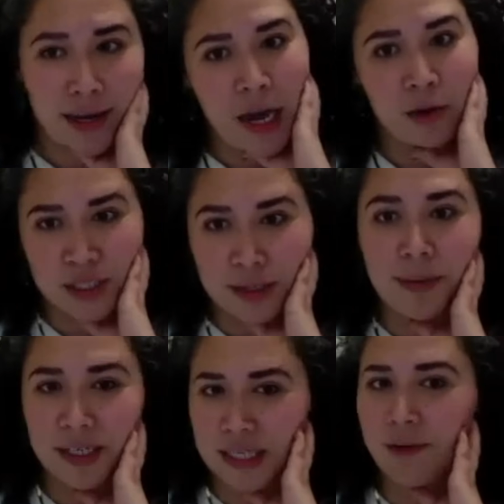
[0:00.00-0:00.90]
I now see
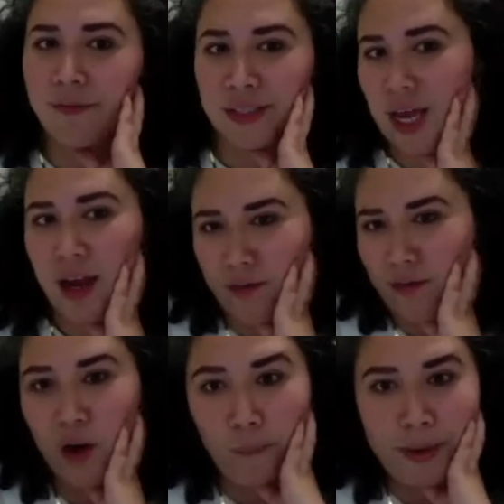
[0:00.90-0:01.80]
myself as kind
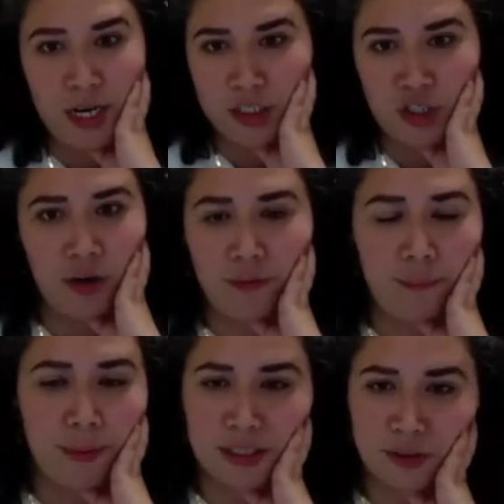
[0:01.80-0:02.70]
of a combination of
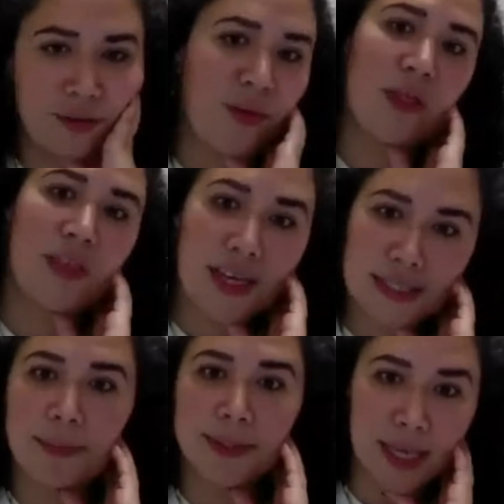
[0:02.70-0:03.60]
a bunch of different
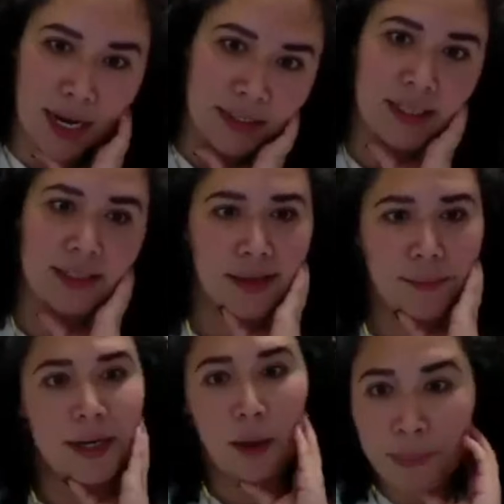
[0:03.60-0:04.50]
things. I'm a scientist,
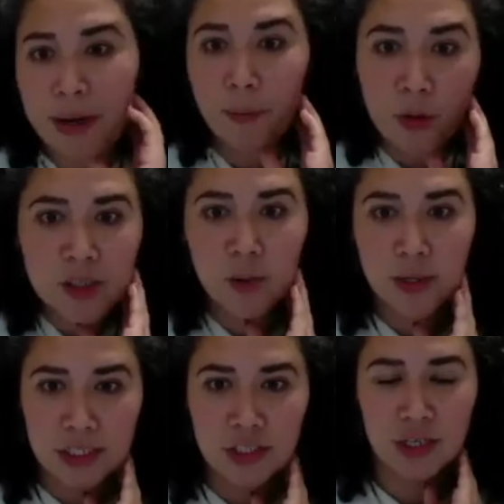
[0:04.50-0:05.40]
but I'm also
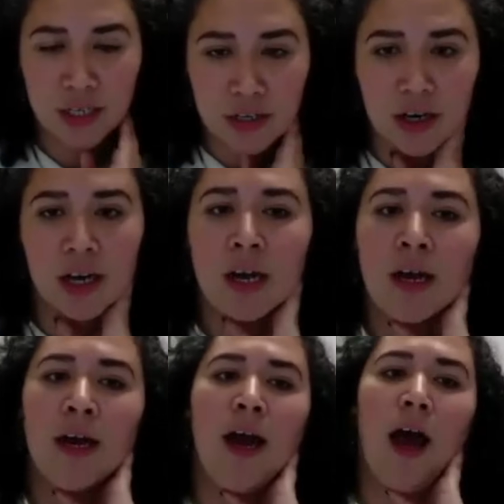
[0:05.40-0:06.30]
an engineer.
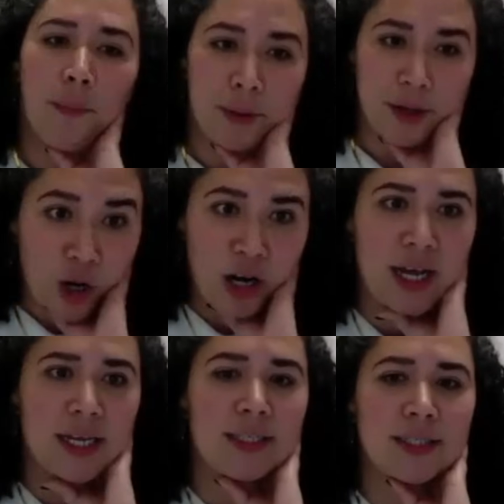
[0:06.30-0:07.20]
I'm an
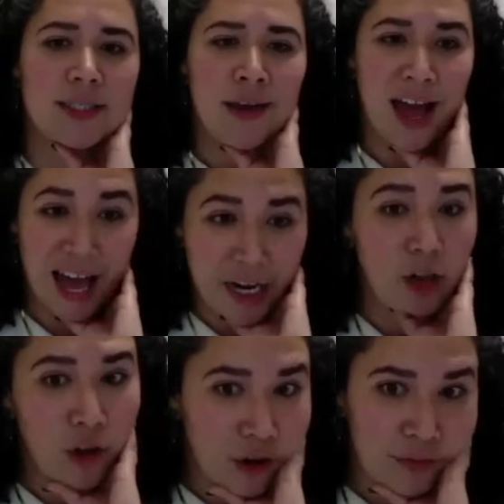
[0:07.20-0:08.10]
artist. And a
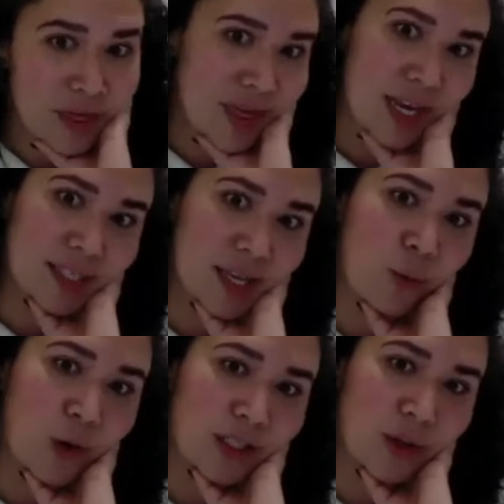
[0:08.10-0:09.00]
lot of the things that
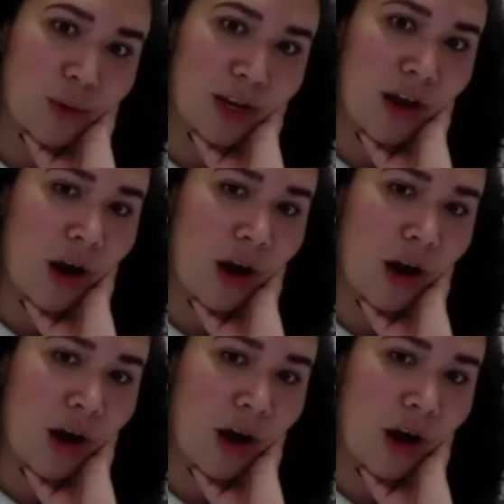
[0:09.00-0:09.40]
we do in